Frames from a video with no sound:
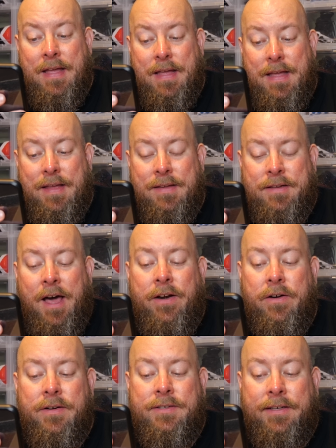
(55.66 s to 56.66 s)
is
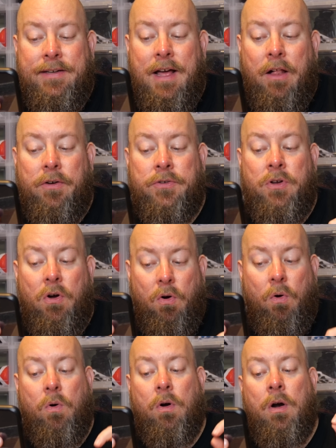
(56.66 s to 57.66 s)
$160
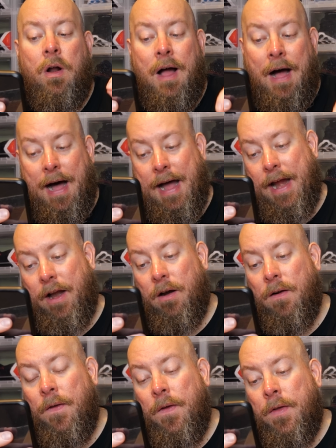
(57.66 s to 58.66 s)
or
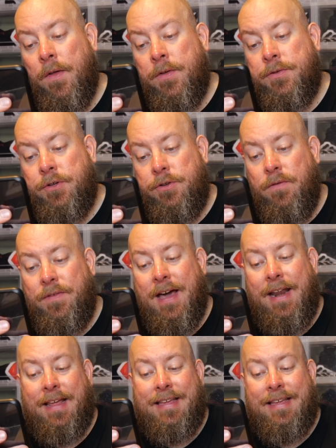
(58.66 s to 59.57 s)
higher. So you've got a